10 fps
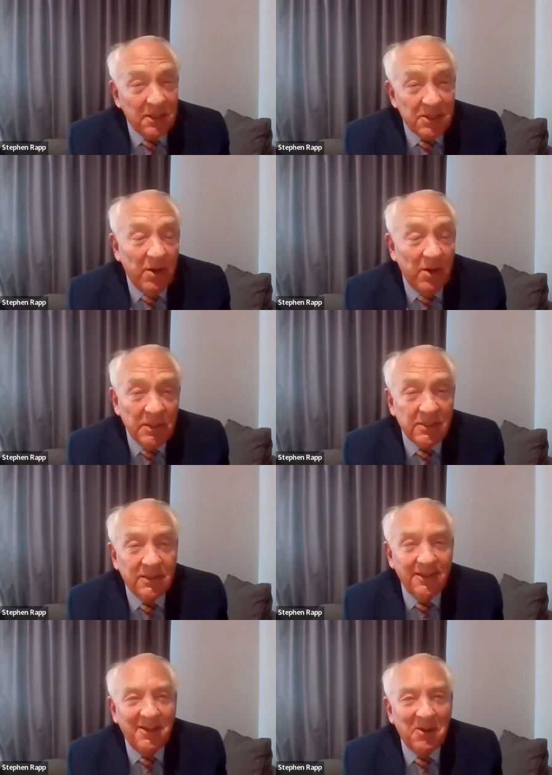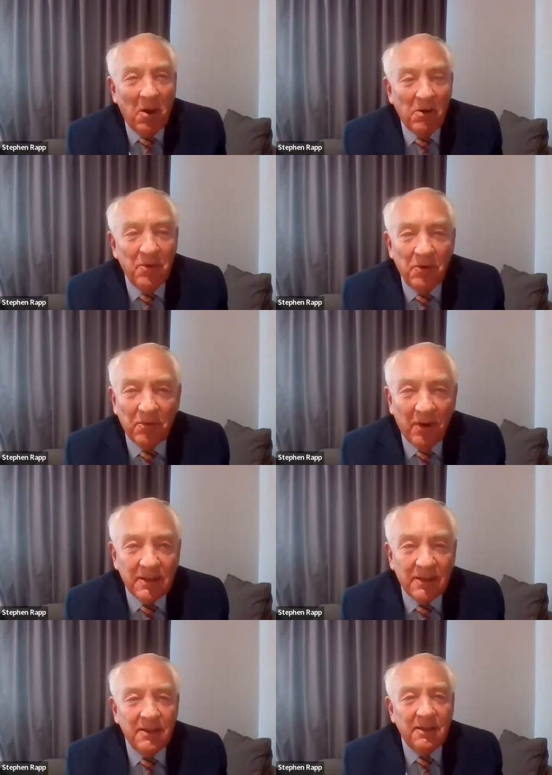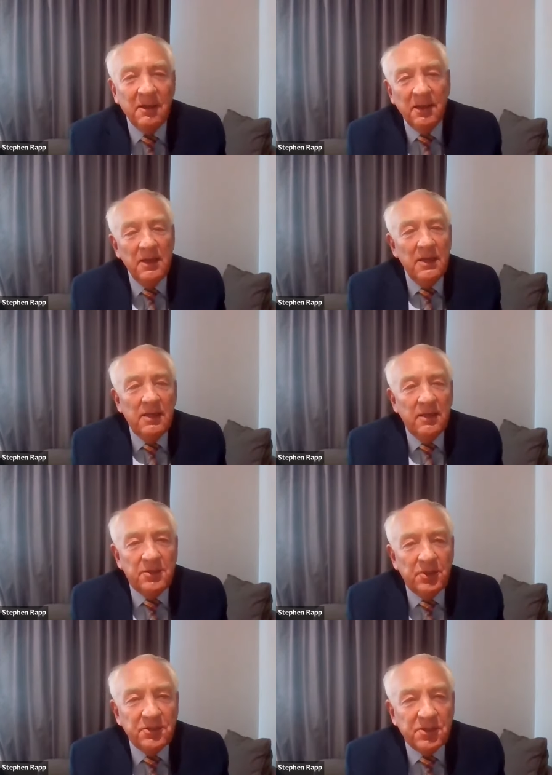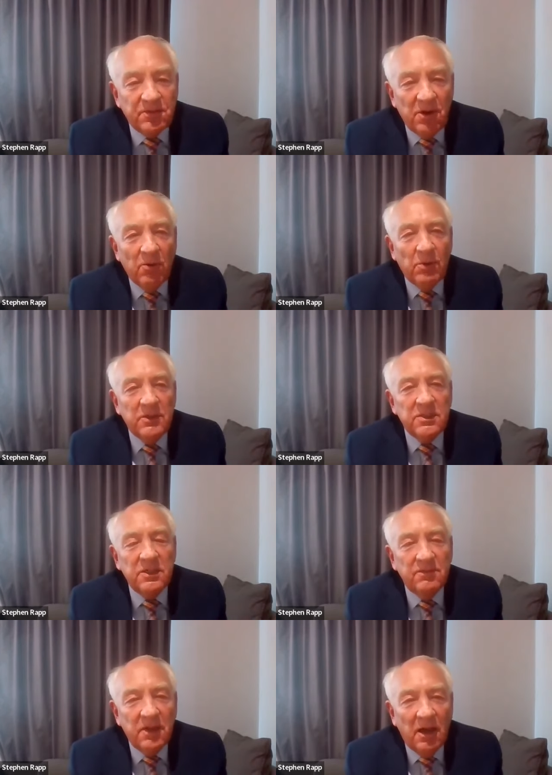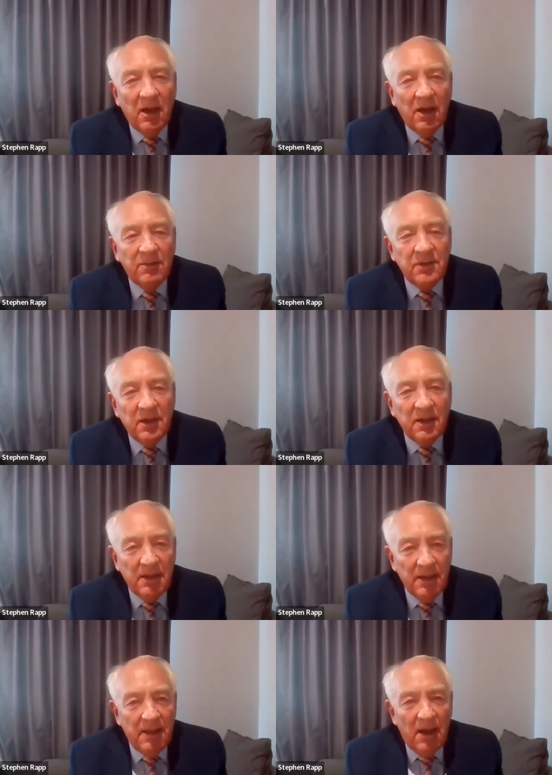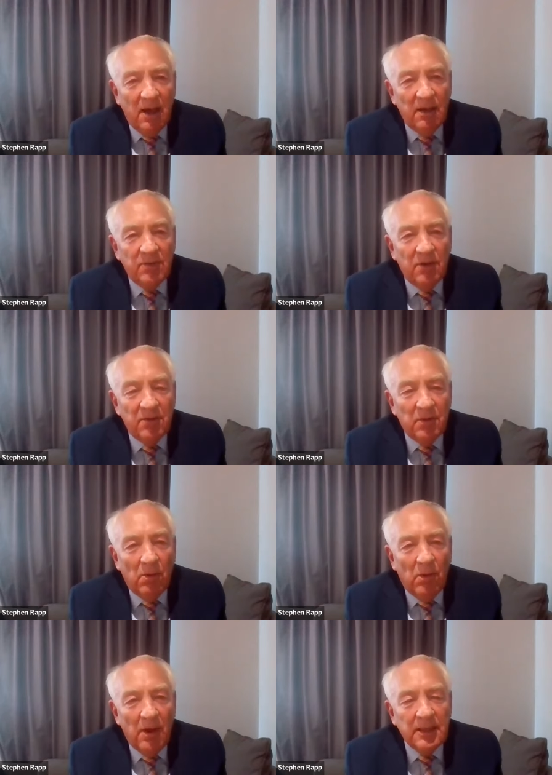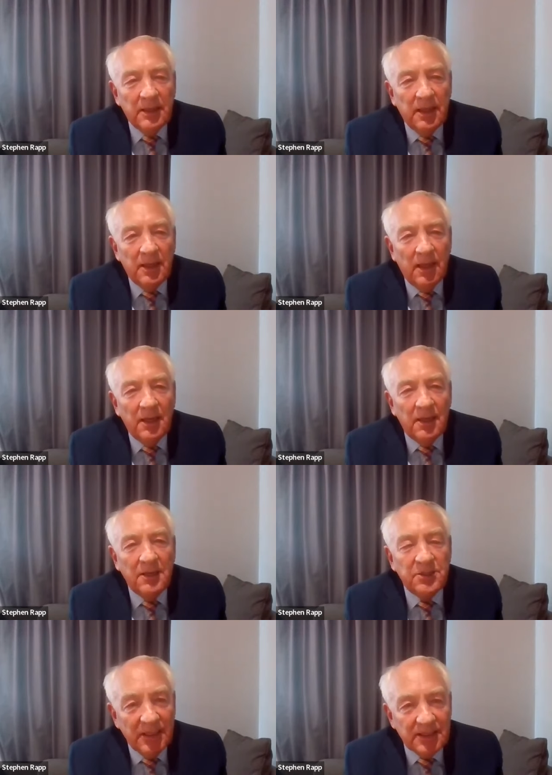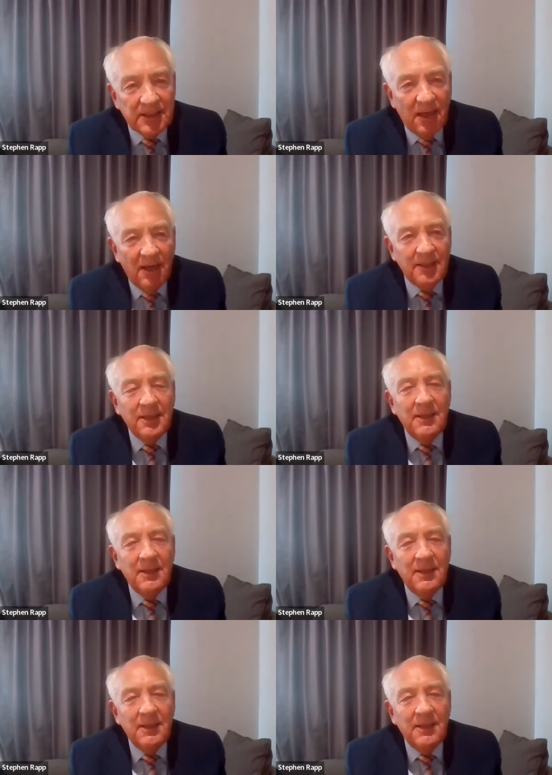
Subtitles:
extremist, in our view, frankly, the Joseph Goebbels of the Rwandan genocide.